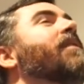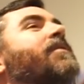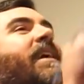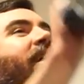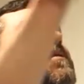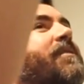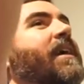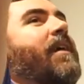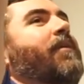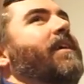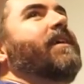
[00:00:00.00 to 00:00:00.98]
Oh, they go
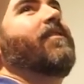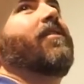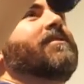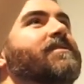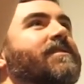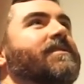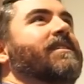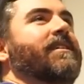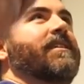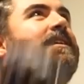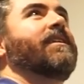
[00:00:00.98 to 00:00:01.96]
that way across the
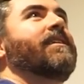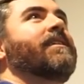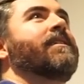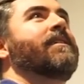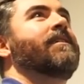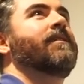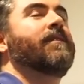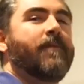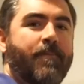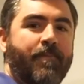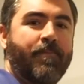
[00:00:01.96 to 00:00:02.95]
ceiling.
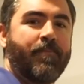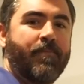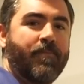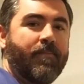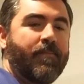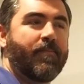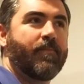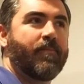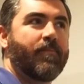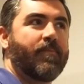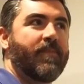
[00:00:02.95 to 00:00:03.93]
Okay.
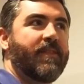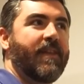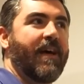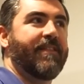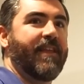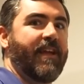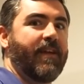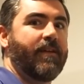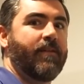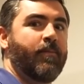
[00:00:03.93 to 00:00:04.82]
I think.